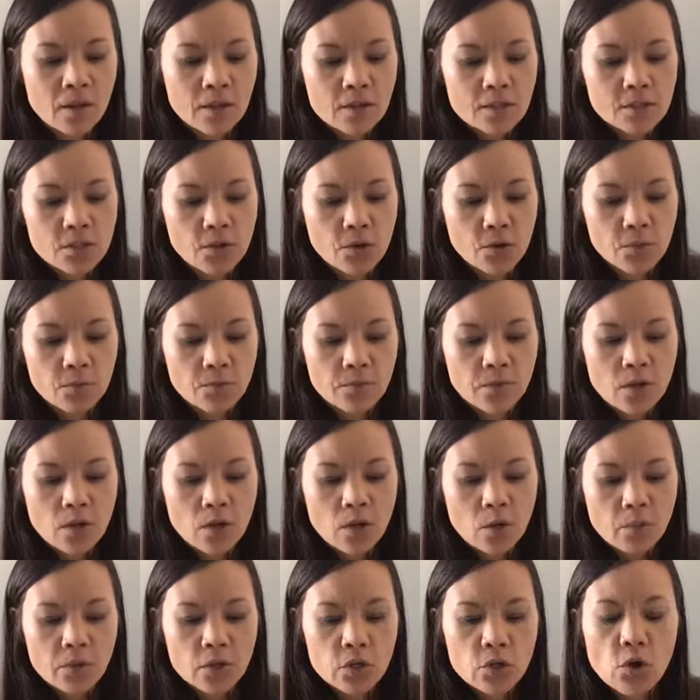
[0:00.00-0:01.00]
So
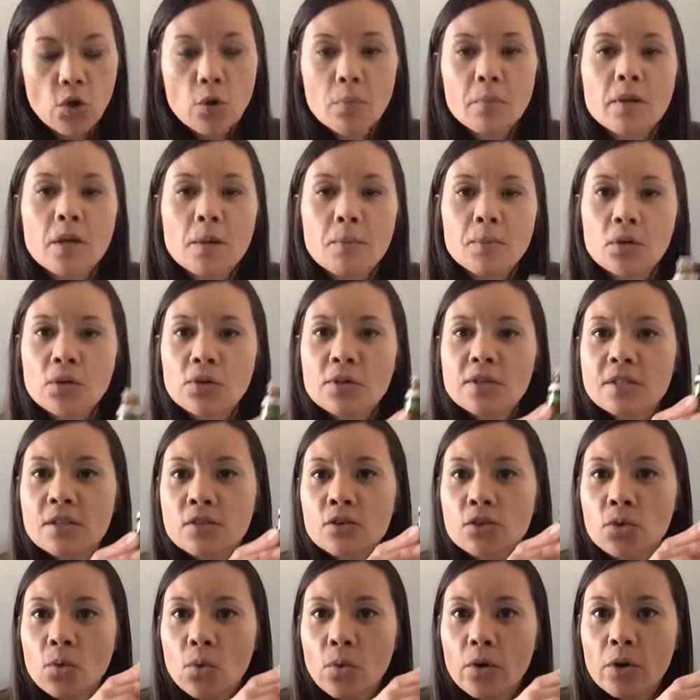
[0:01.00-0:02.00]
When you open up your
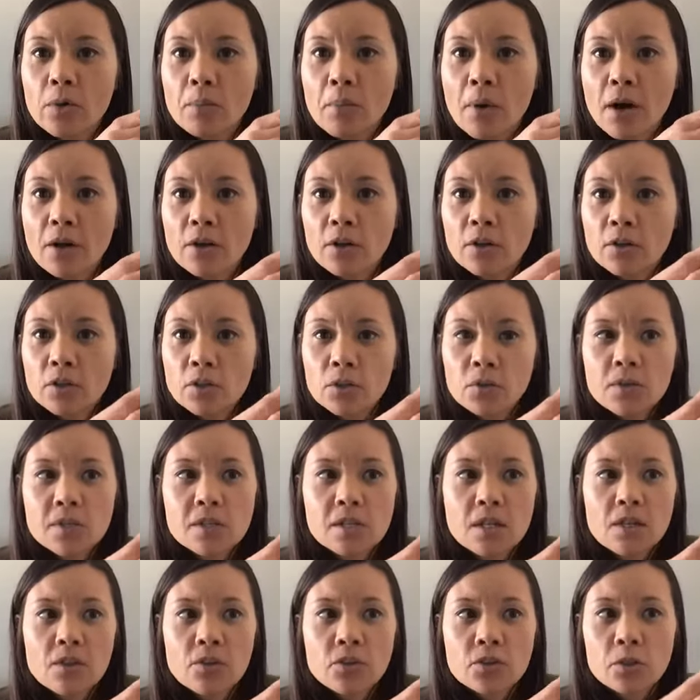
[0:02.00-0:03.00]
essential oil bottle, you'll
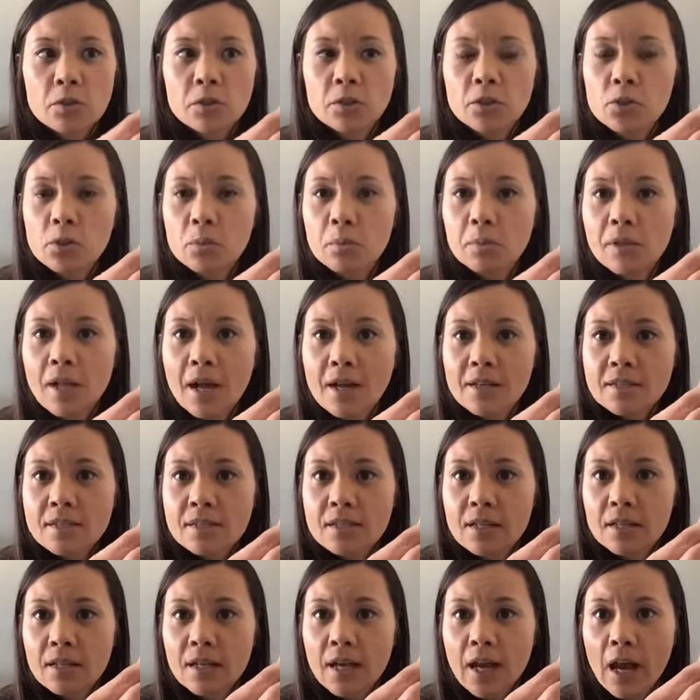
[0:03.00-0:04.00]
see there's a little
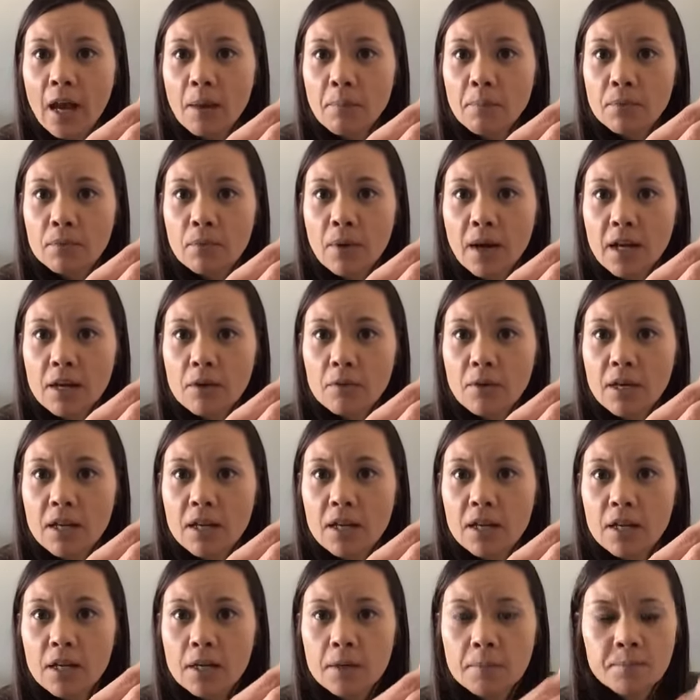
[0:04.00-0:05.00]
plastic cap right
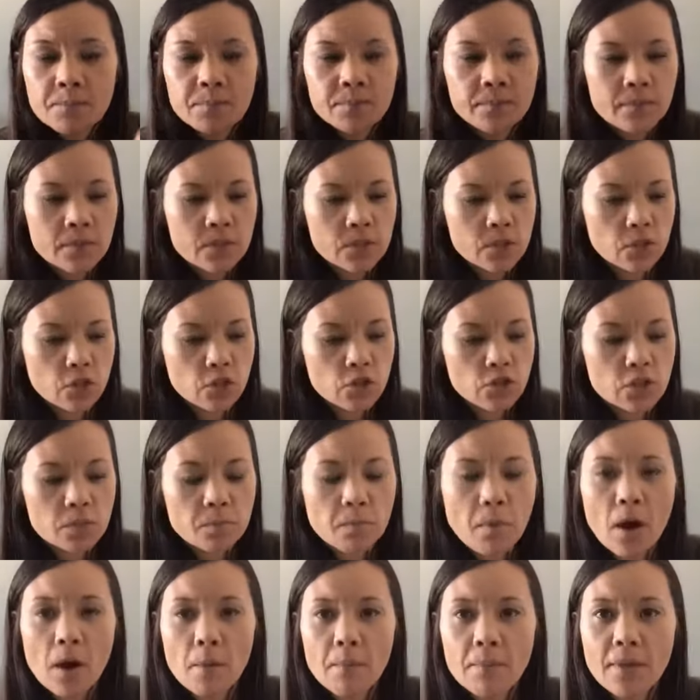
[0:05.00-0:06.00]
here. So you just
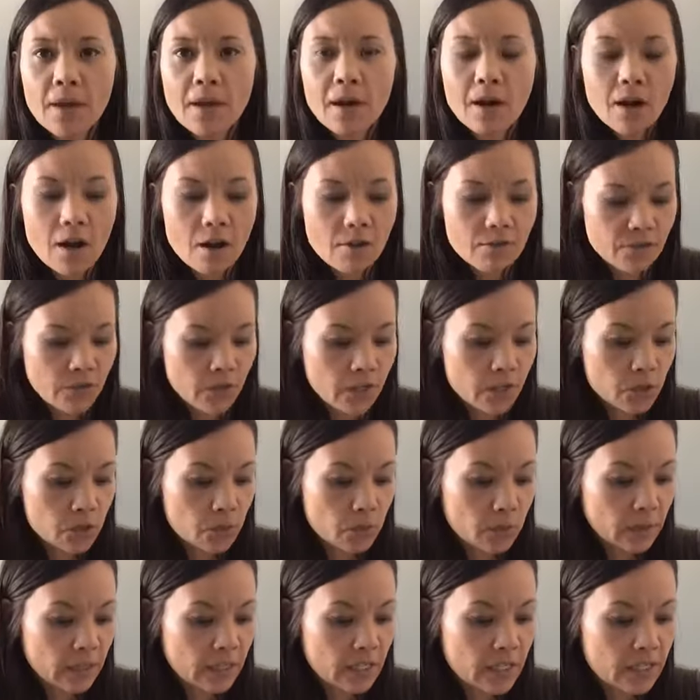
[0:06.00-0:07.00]
pop that off, and it's
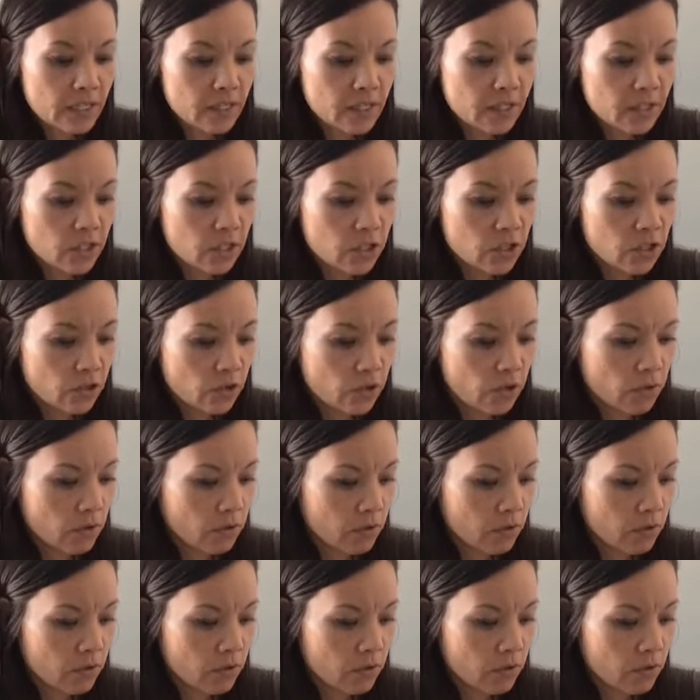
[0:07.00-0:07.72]
really easy to do.